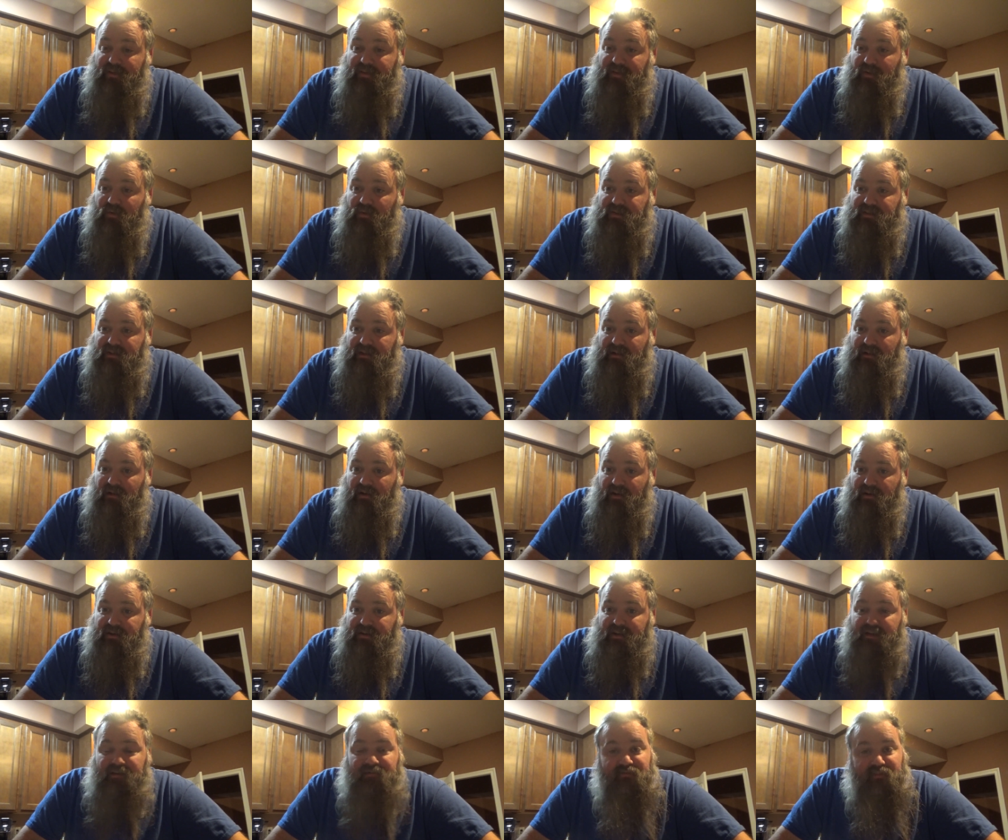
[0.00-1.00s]
that there was a
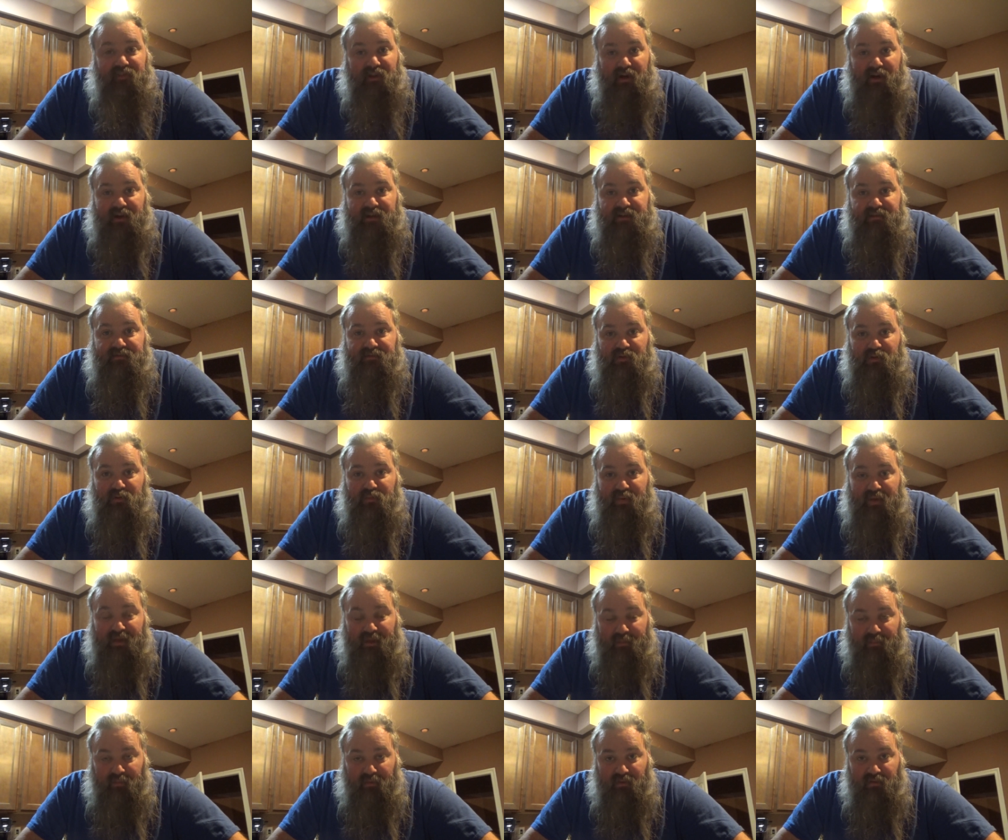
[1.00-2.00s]
large influx of new
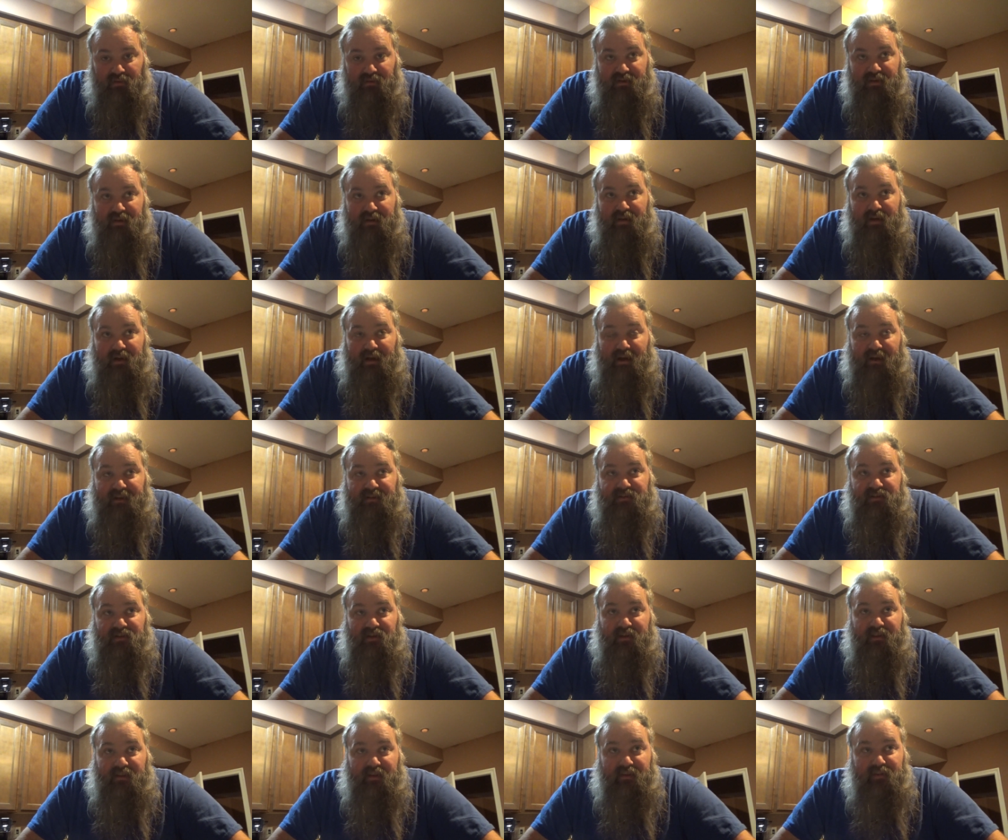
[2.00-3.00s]
people. I
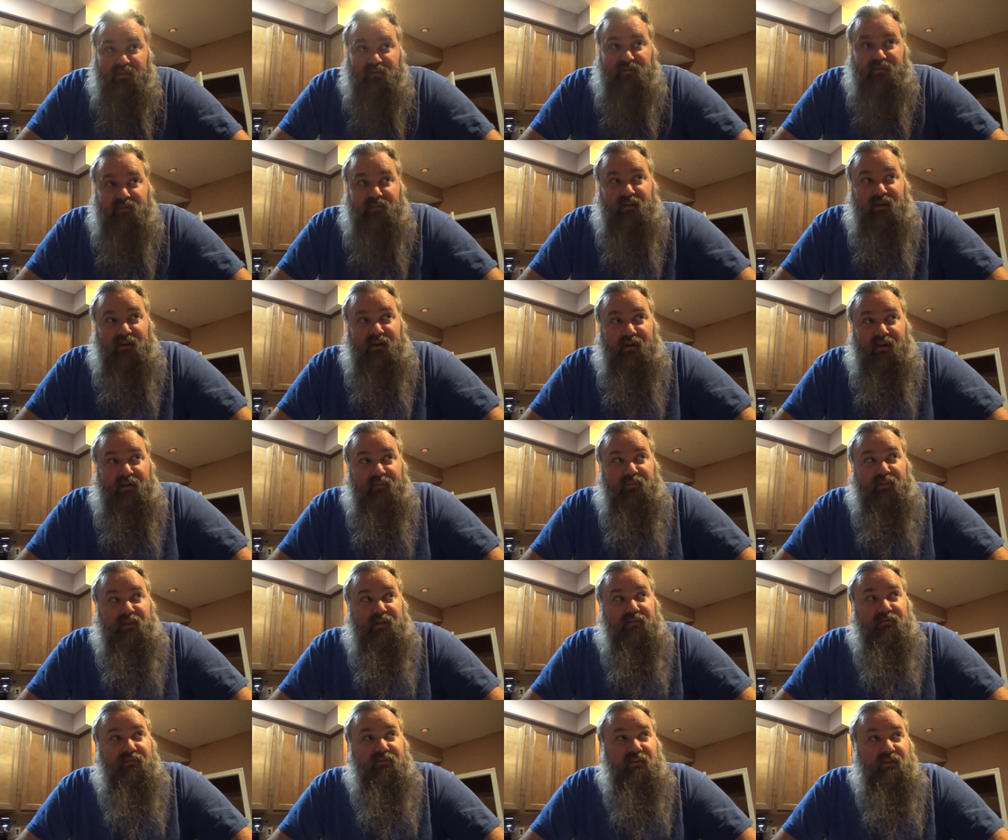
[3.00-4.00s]
saw the, uh, I
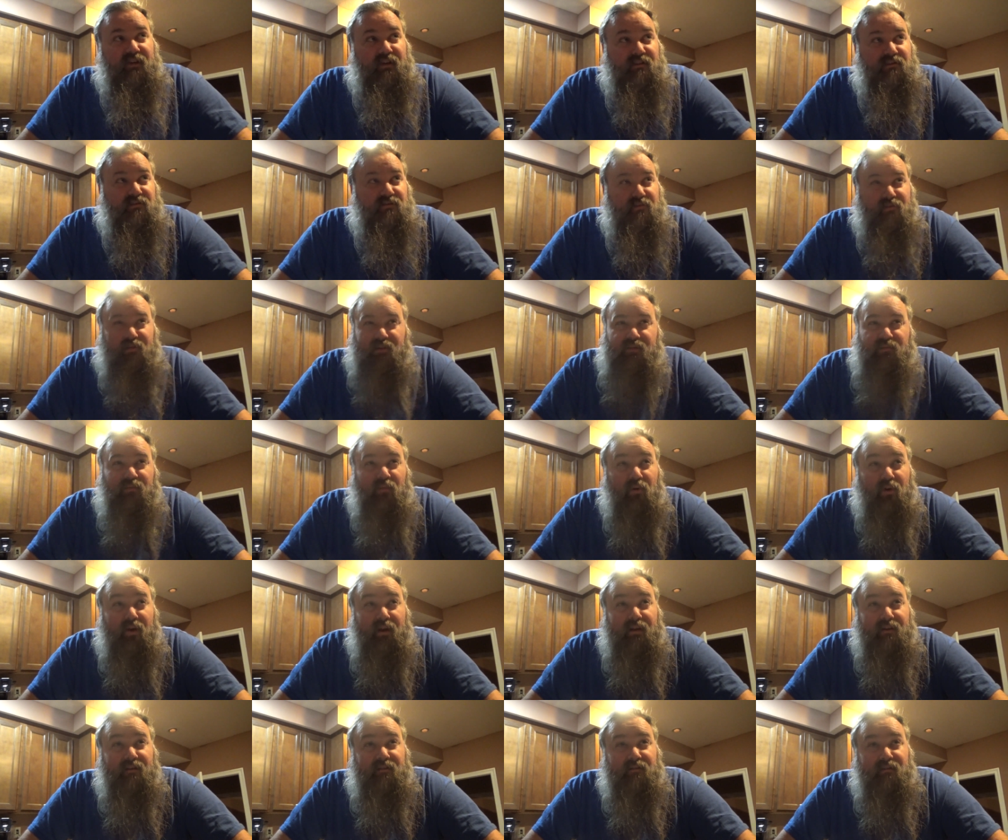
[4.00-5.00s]
believe yesterday, this
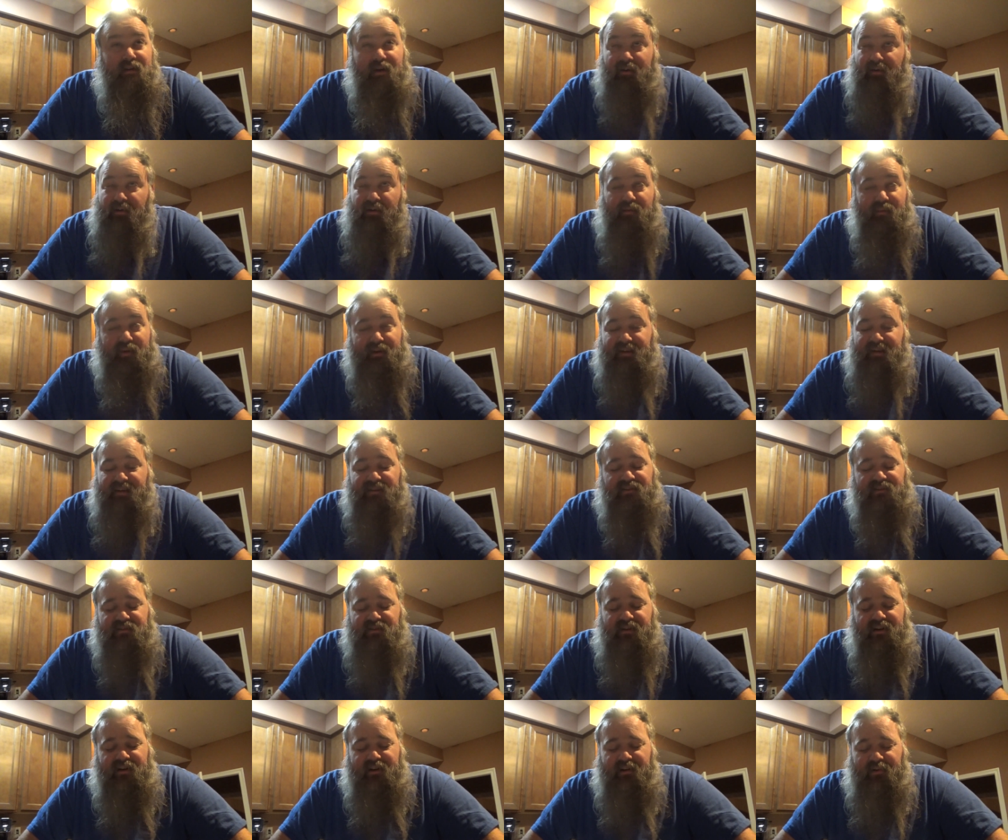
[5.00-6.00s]
morning, I don't know, my days are
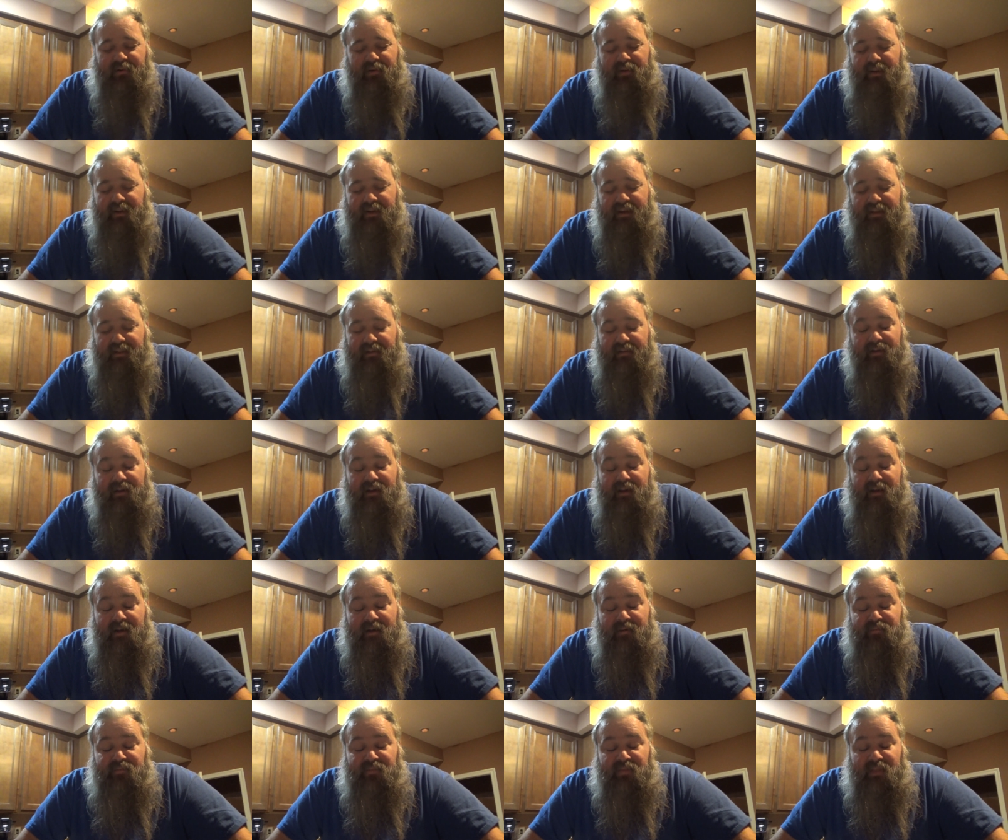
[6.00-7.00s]
starting to run together,
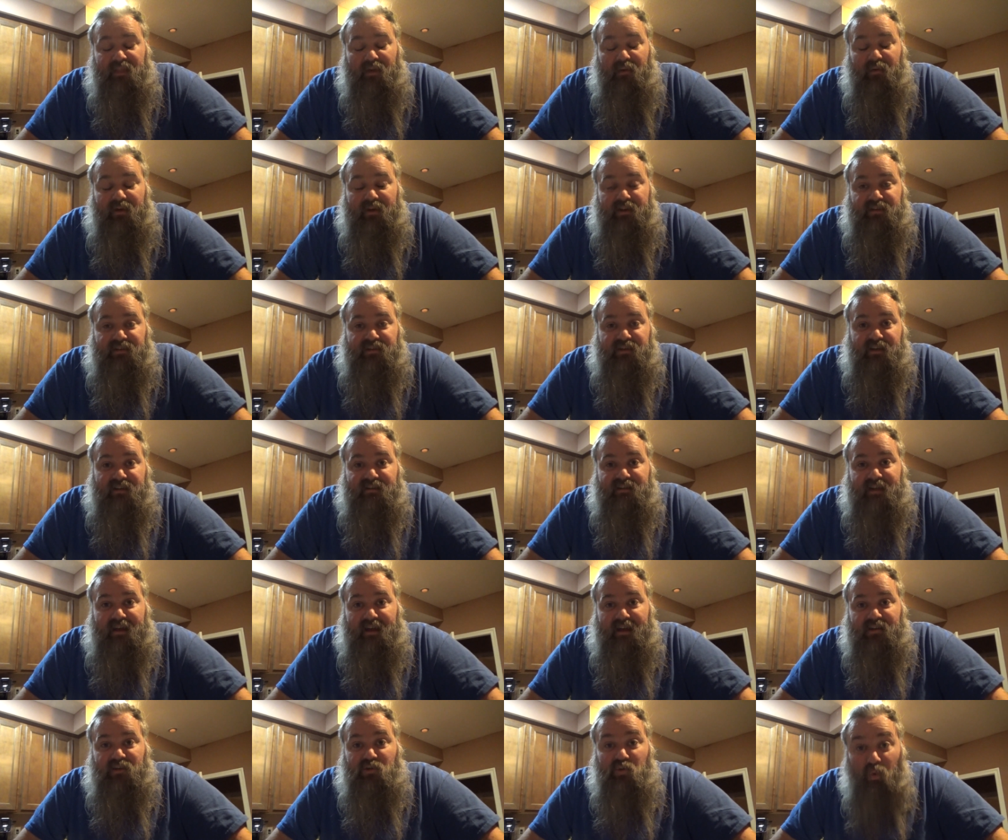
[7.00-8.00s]
that we had just
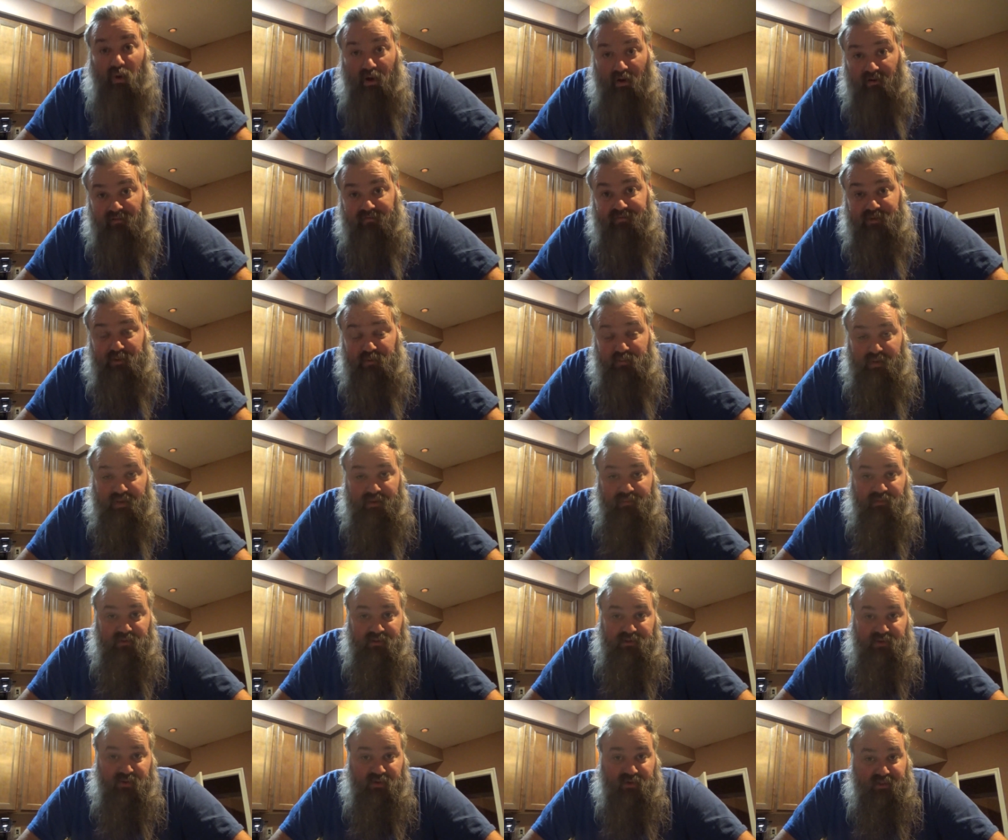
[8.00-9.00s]
had 12 new
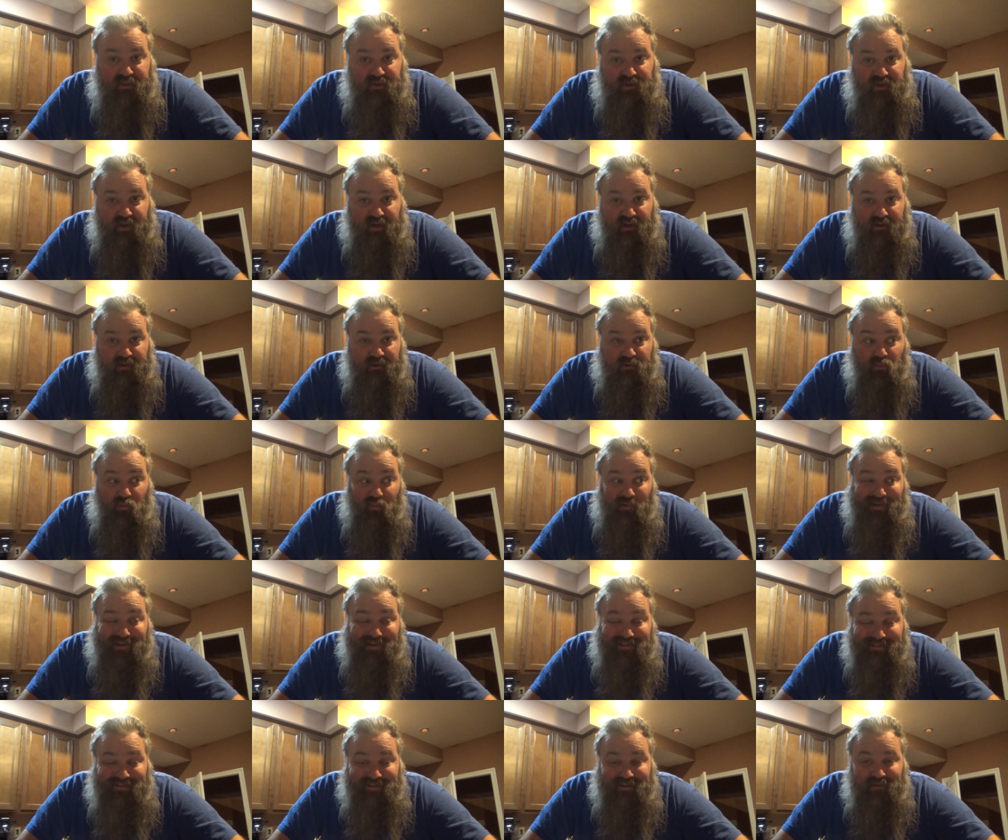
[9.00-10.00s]
people join the channel in
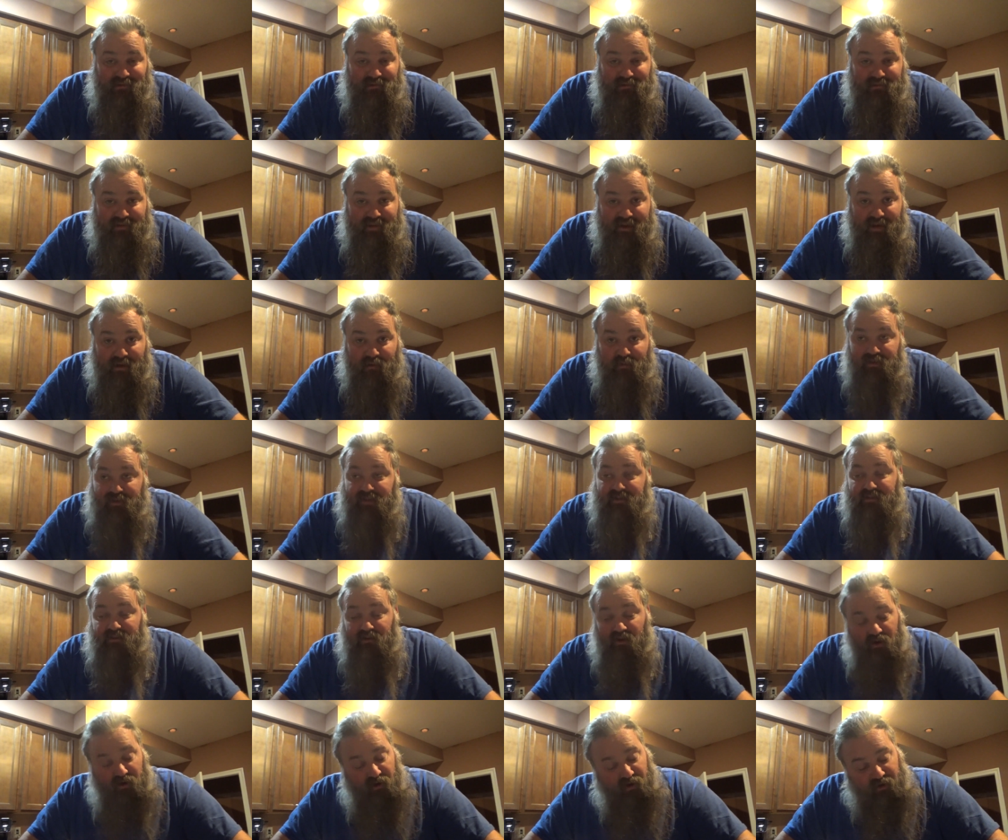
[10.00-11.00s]
one single day, which
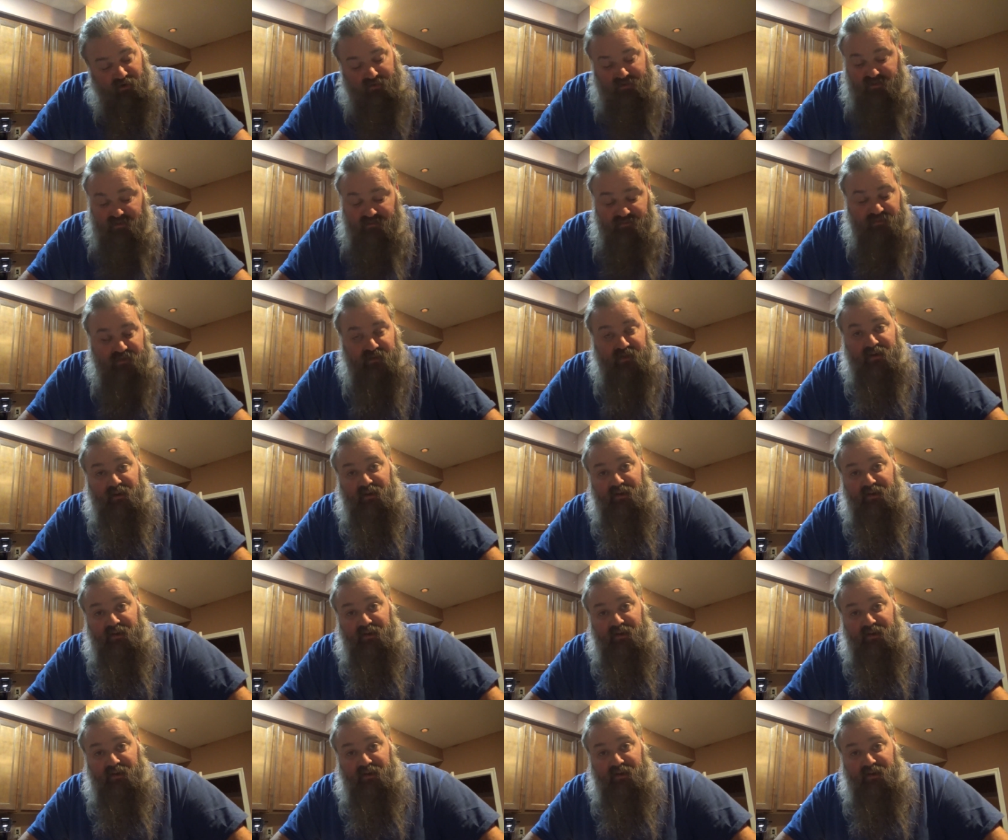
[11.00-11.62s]
is awesome.